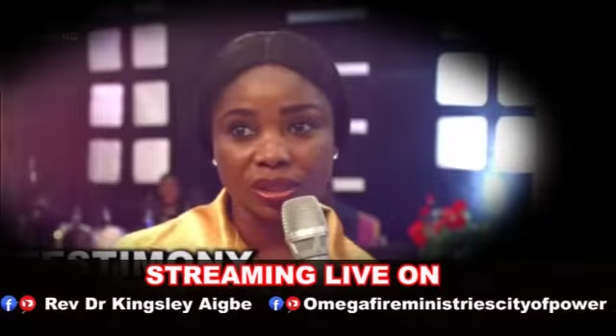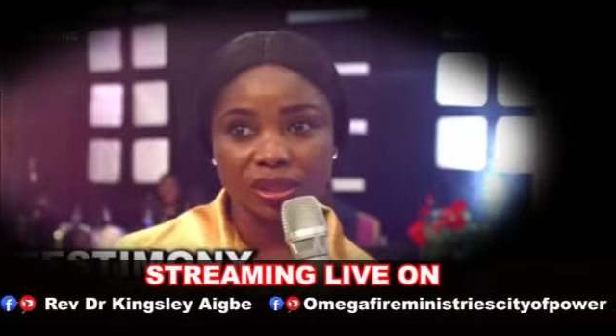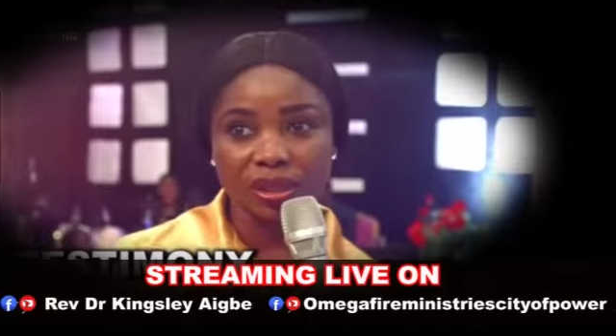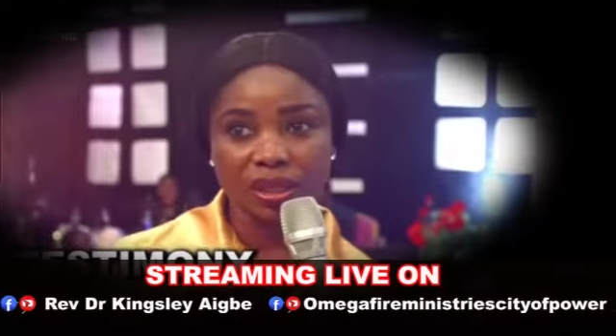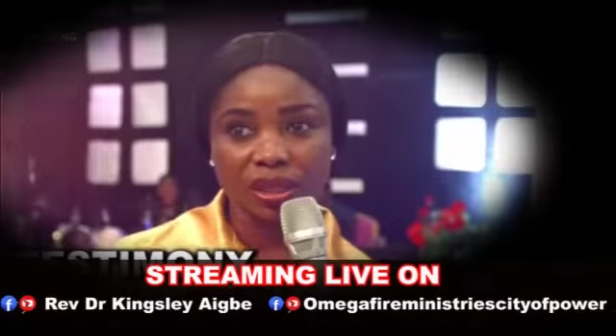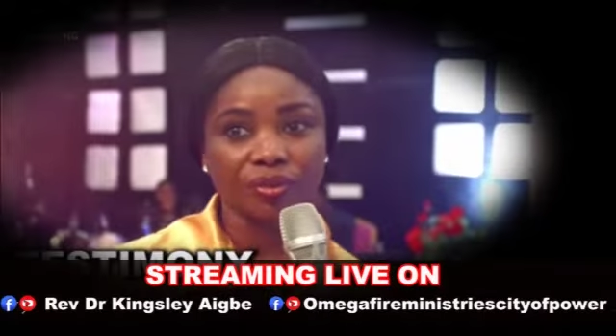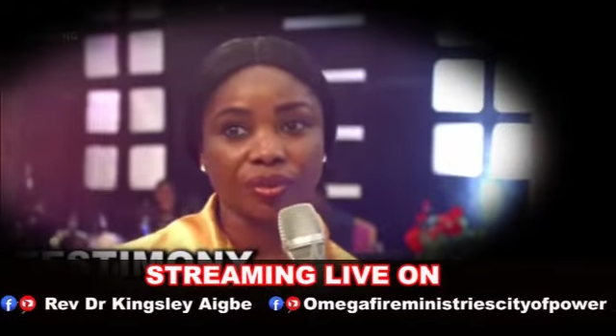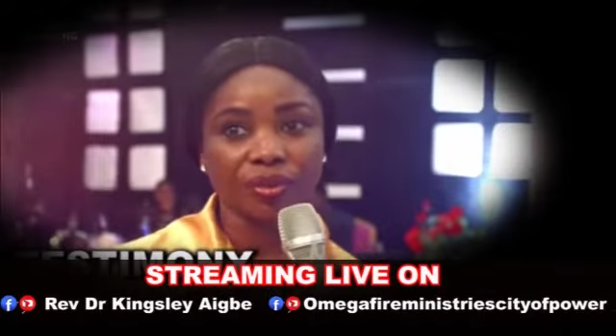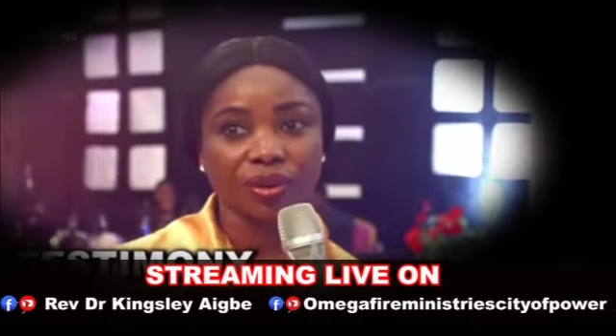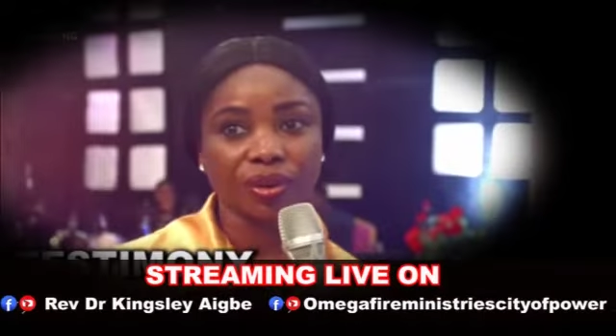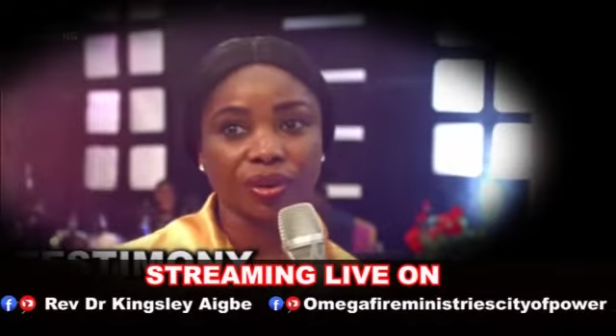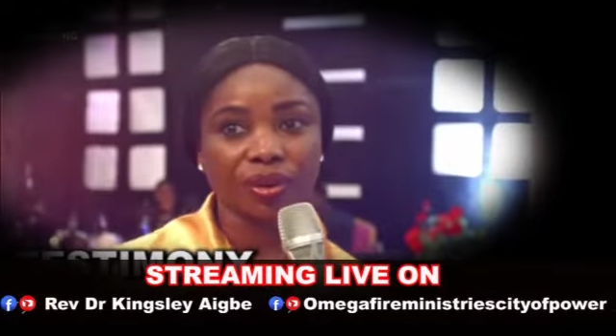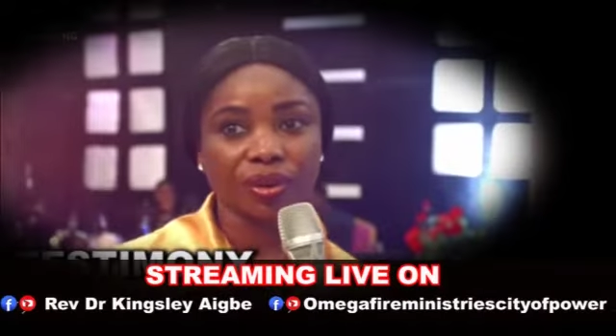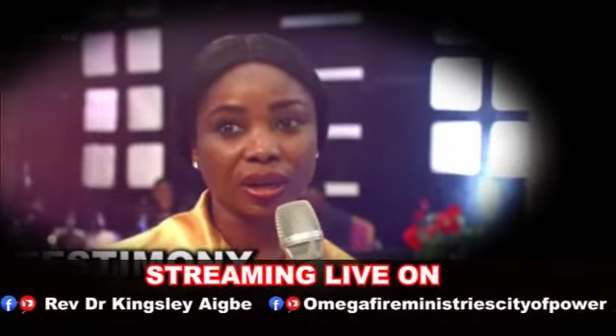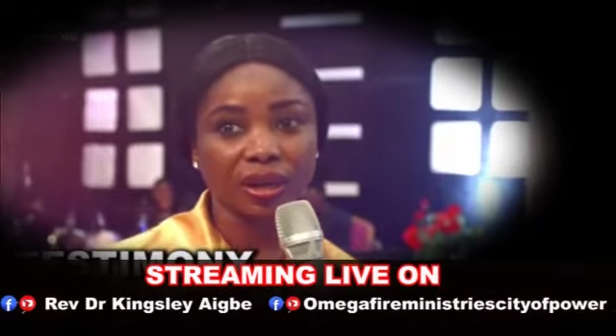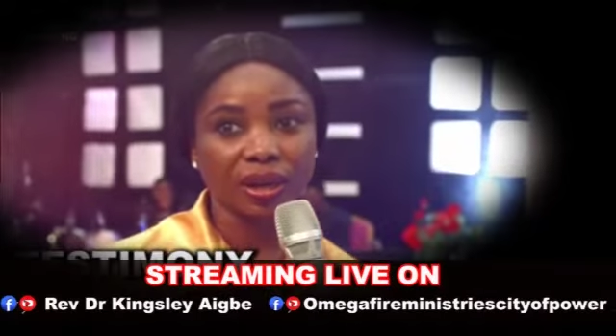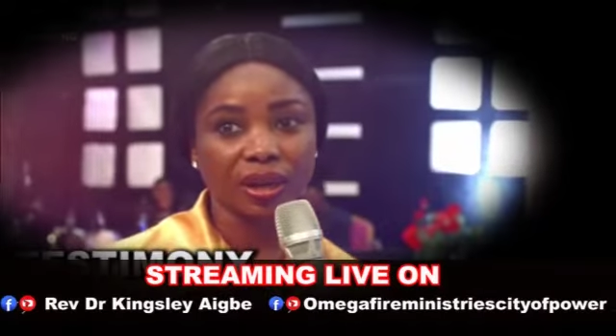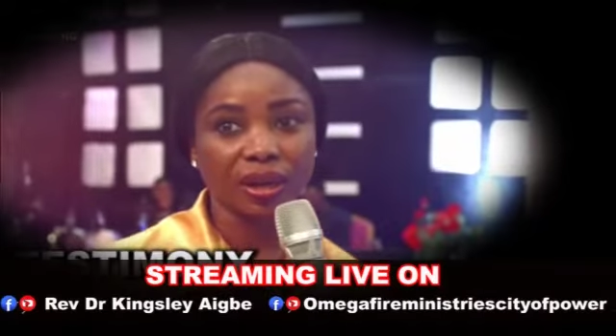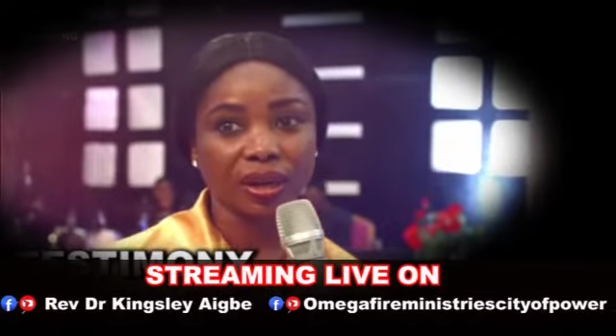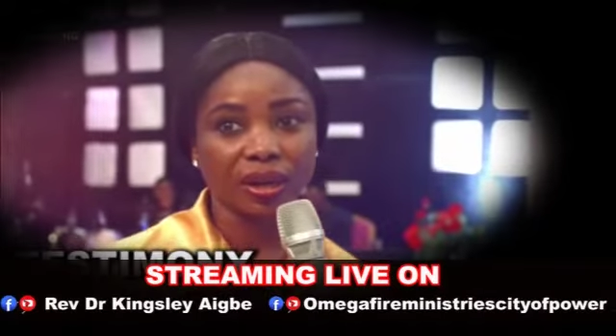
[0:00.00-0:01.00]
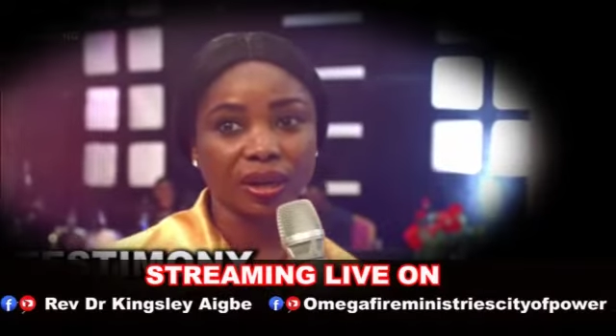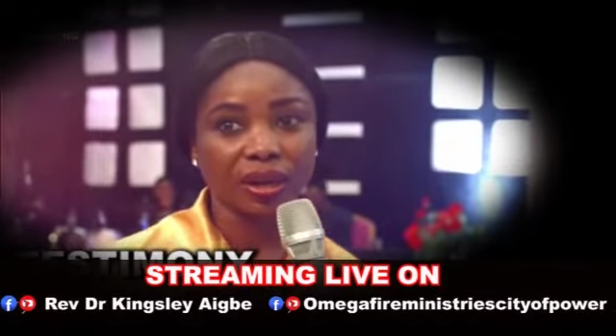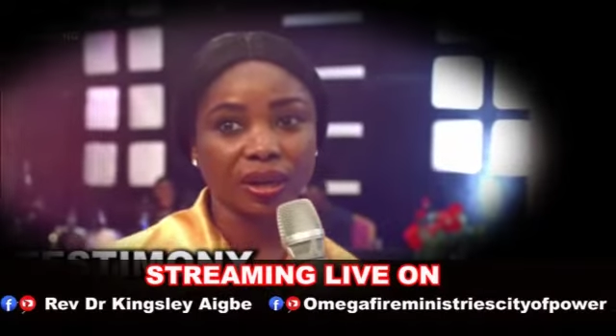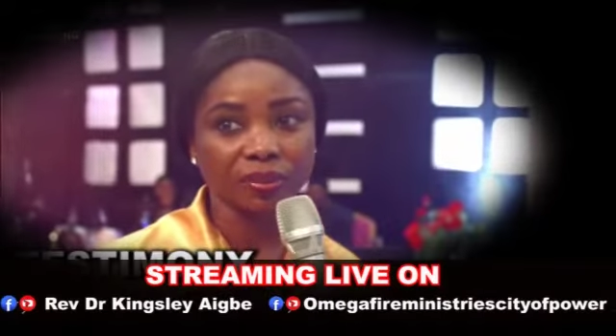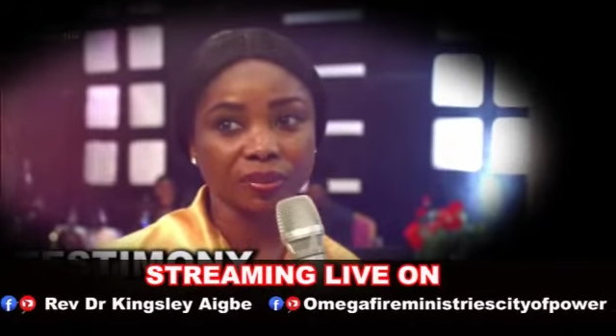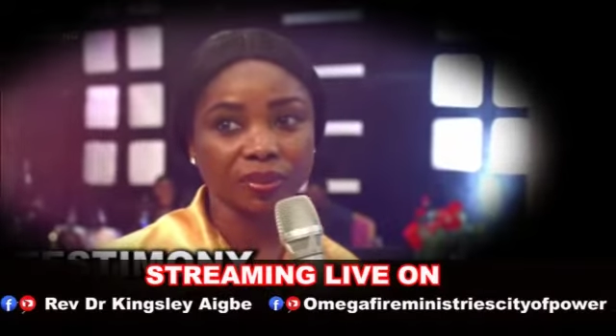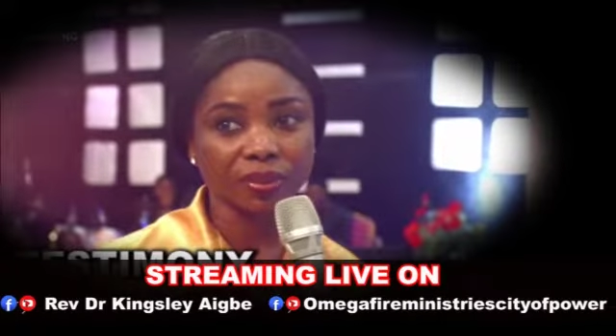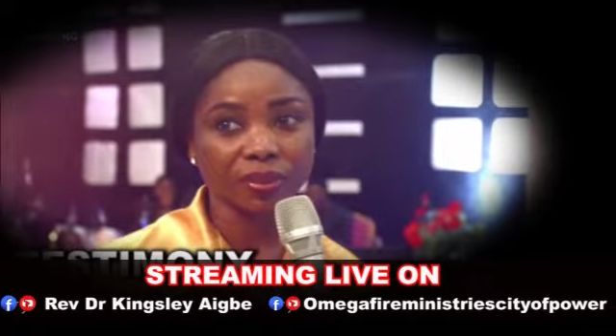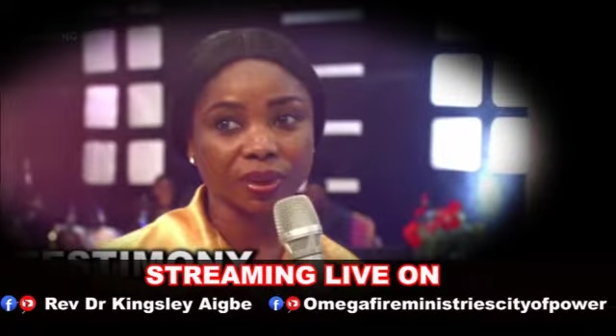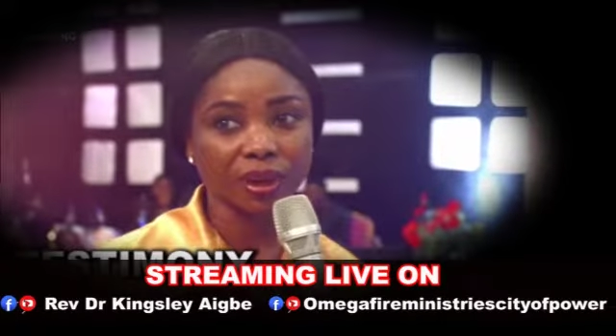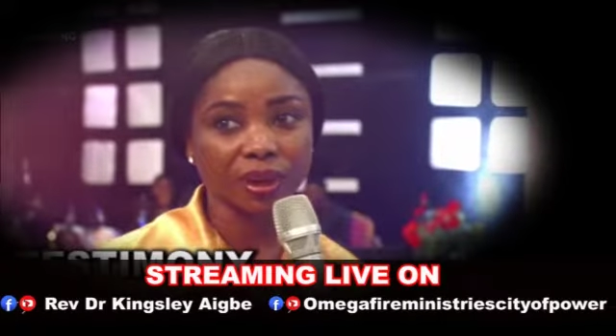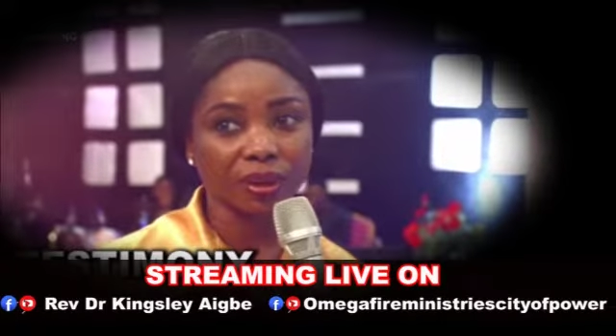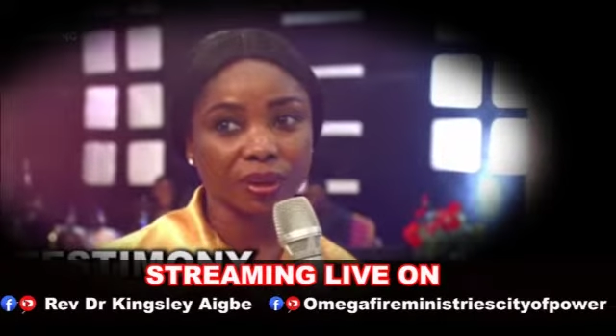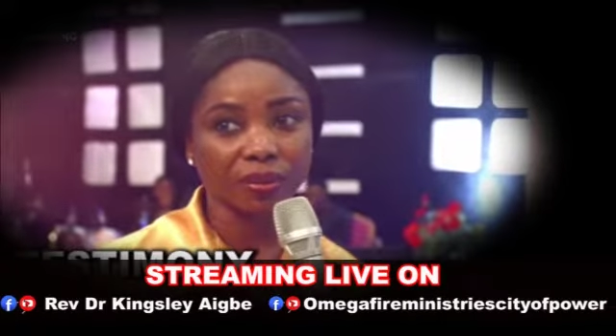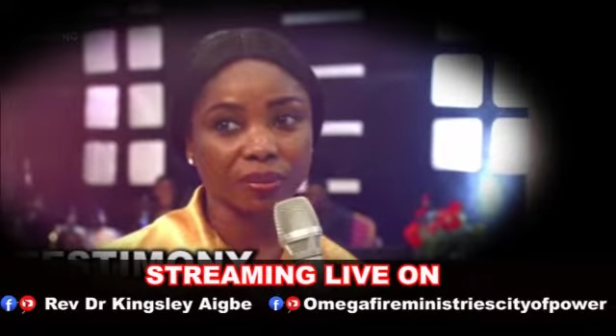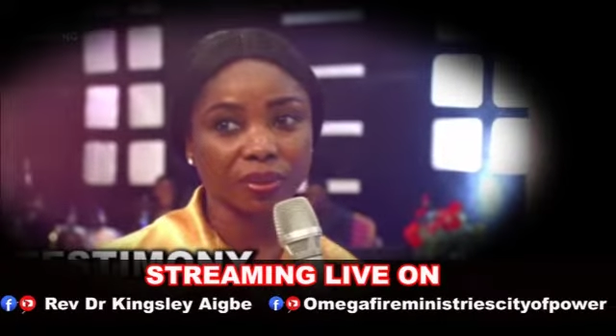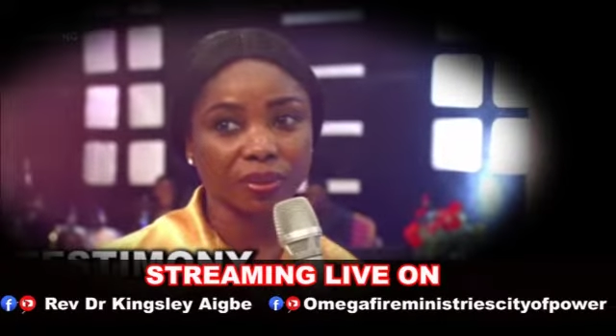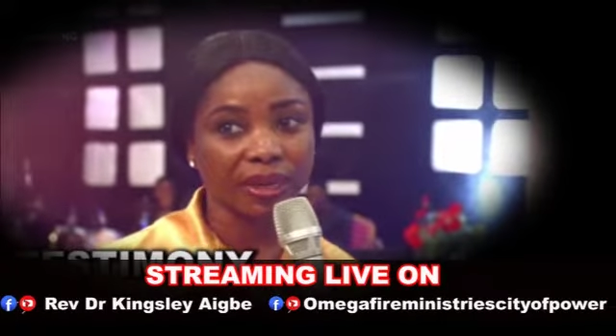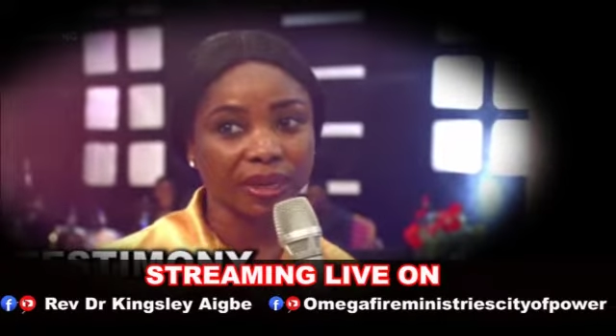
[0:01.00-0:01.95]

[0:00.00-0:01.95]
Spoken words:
every other kinds